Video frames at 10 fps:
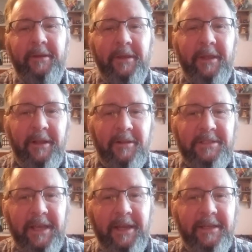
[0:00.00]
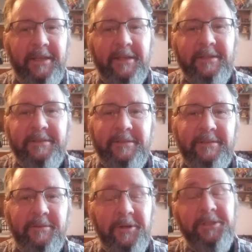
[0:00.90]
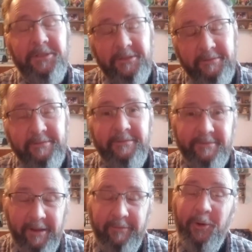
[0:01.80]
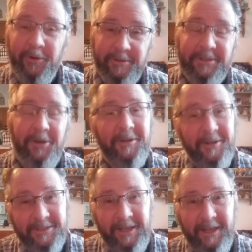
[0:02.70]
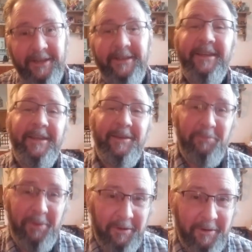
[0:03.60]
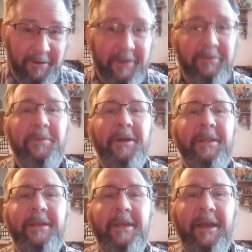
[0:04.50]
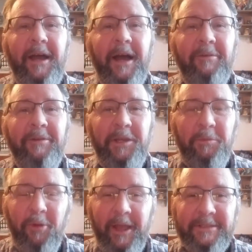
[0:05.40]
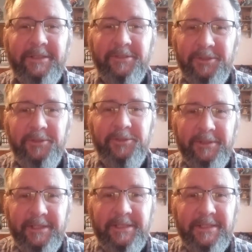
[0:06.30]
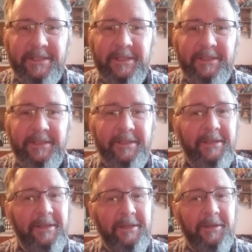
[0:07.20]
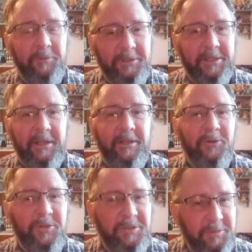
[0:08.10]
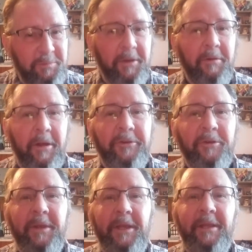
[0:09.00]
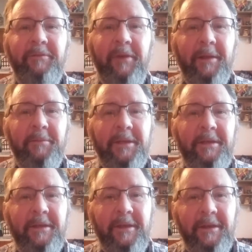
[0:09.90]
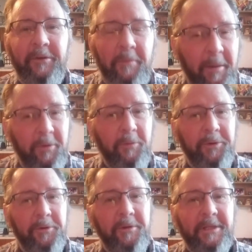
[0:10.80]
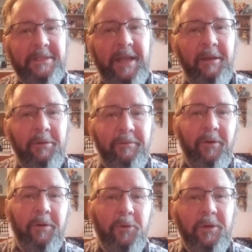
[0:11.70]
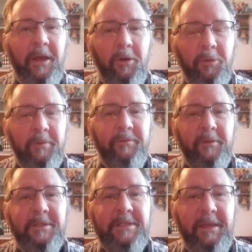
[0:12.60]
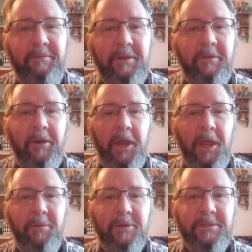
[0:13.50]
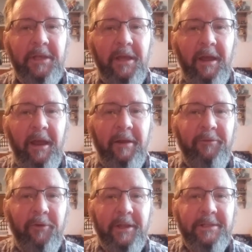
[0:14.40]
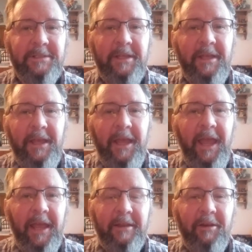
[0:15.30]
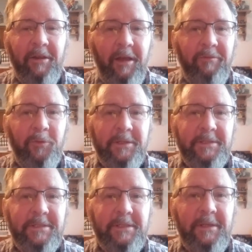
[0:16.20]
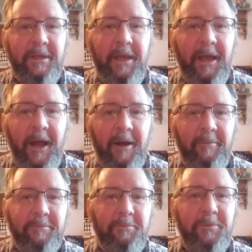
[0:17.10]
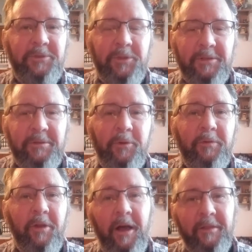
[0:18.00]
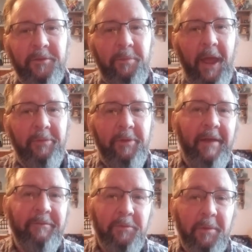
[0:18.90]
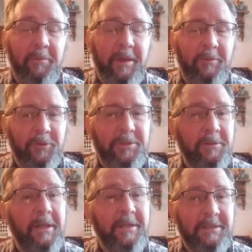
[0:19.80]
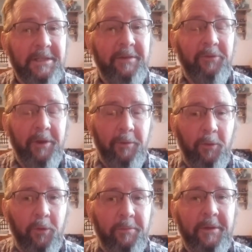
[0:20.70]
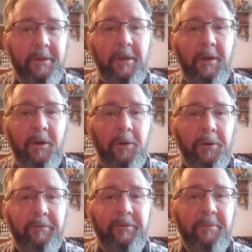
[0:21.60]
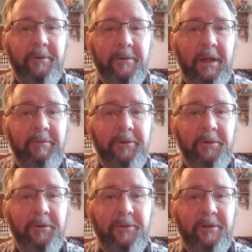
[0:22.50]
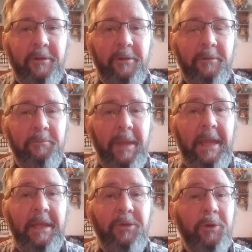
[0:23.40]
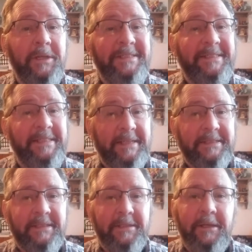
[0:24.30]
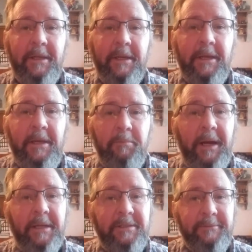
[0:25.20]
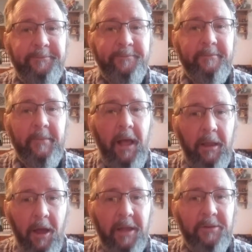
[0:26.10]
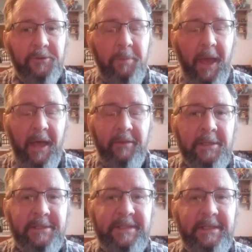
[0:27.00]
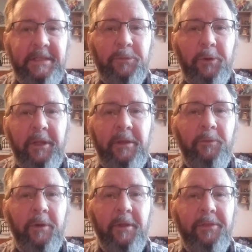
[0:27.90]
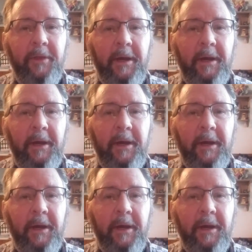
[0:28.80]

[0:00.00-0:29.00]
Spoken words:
get outside again. Which, of course, going outside, being around everybody, we need to practice our social distancing, which includes just being around your immediate family. Remember, we're doing this not only for our own health, but for the safety of our neighbors, our friends, and our loved ones. So as we move along this path, we have to remember that we're still on a safer at home order from the governor till May 26th. But along those paths, the city is working with